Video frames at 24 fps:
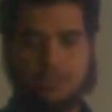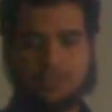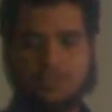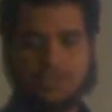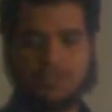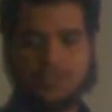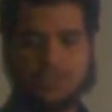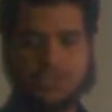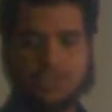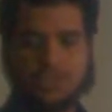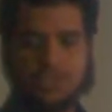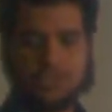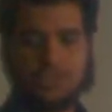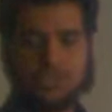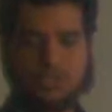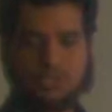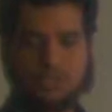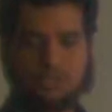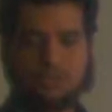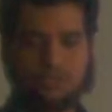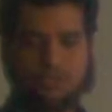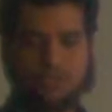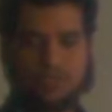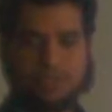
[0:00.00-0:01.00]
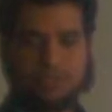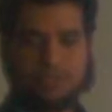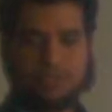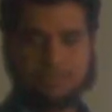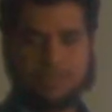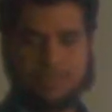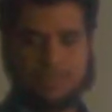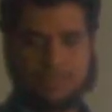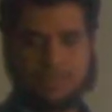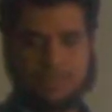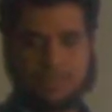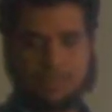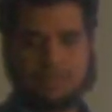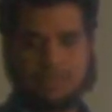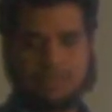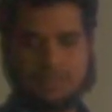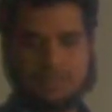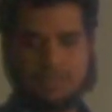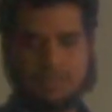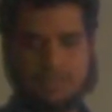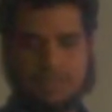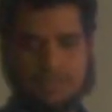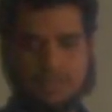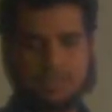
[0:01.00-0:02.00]
First source of paper making
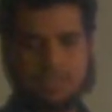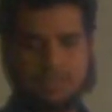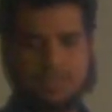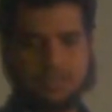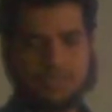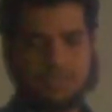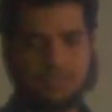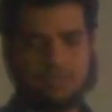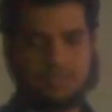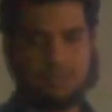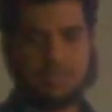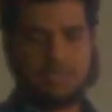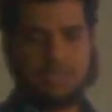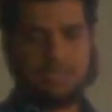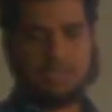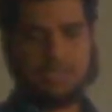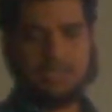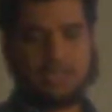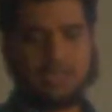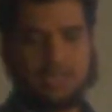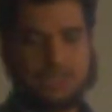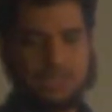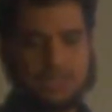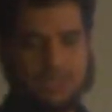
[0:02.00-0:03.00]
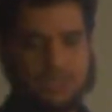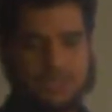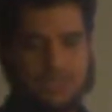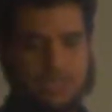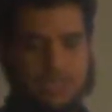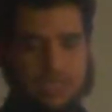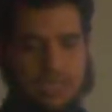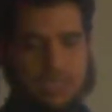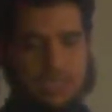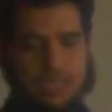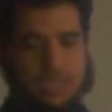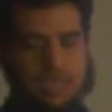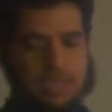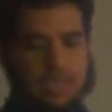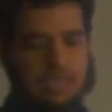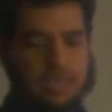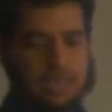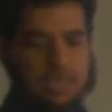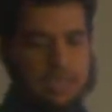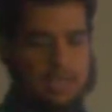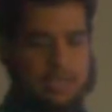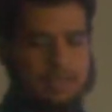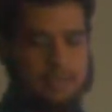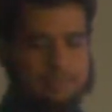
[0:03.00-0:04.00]
material is
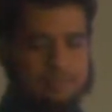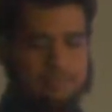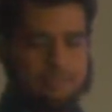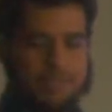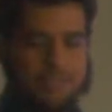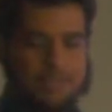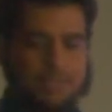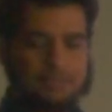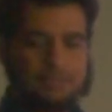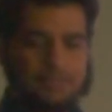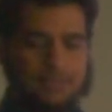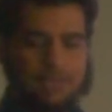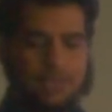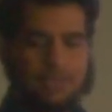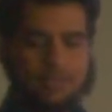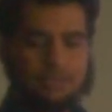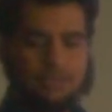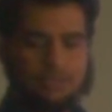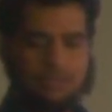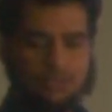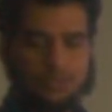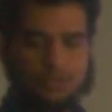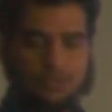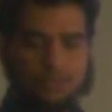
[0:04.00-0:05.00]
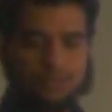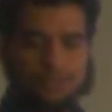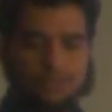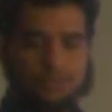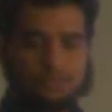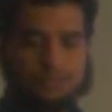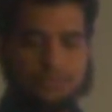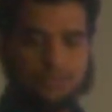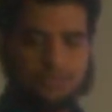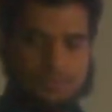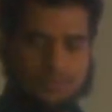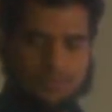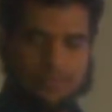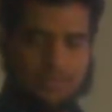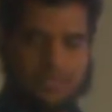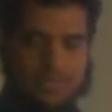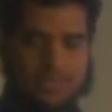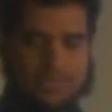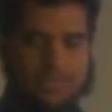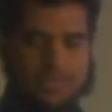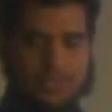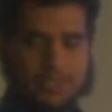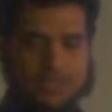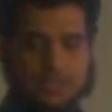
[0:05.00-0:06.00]
made brand new from
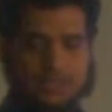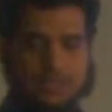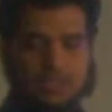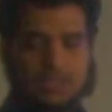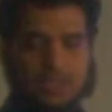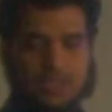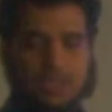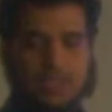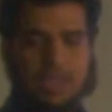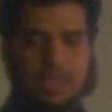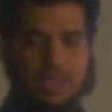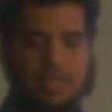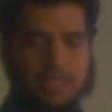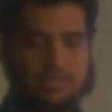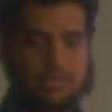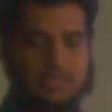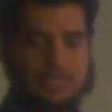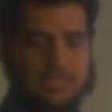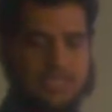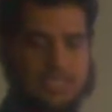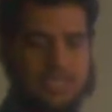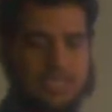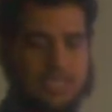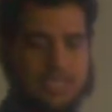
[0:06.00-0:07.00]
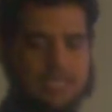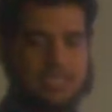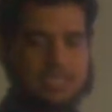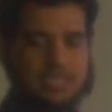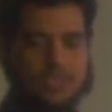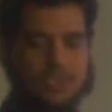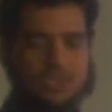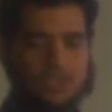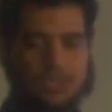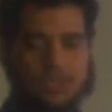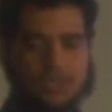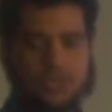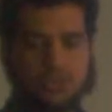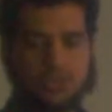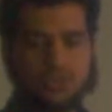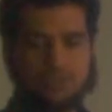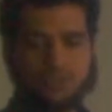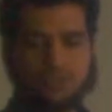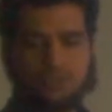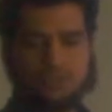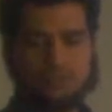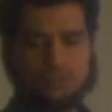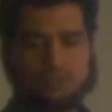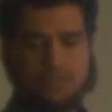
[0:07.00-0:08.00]
trees, and the second source
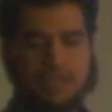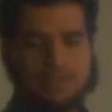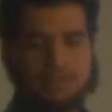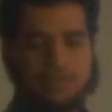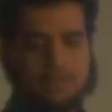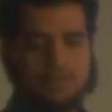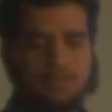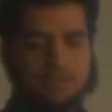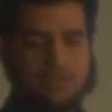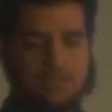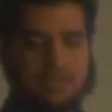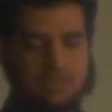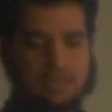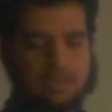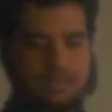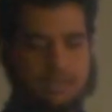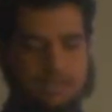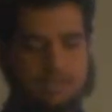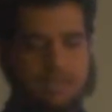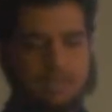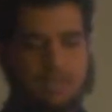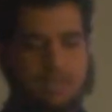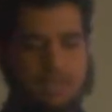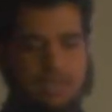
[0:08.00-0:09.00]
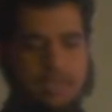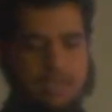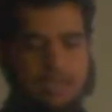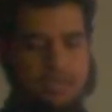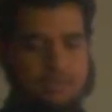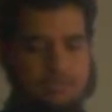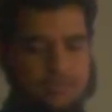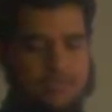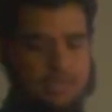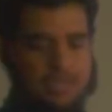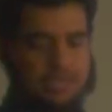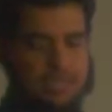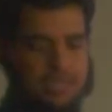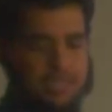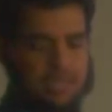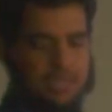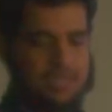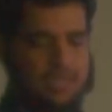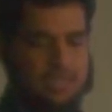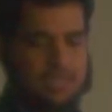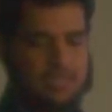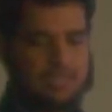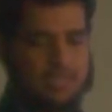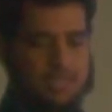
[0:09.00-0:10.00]
of paper making
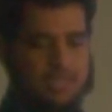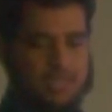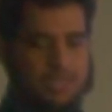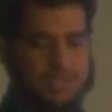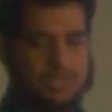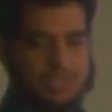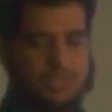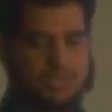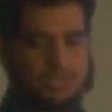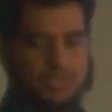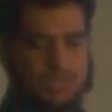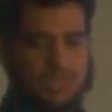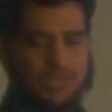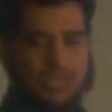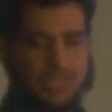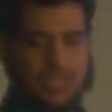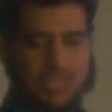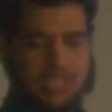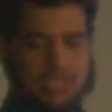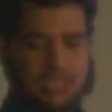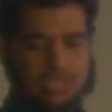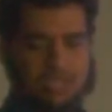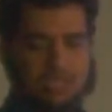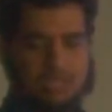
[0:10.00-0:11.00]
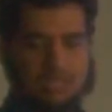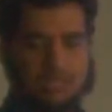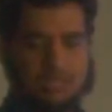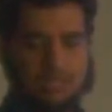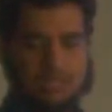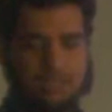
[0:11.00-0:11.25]
material is recycled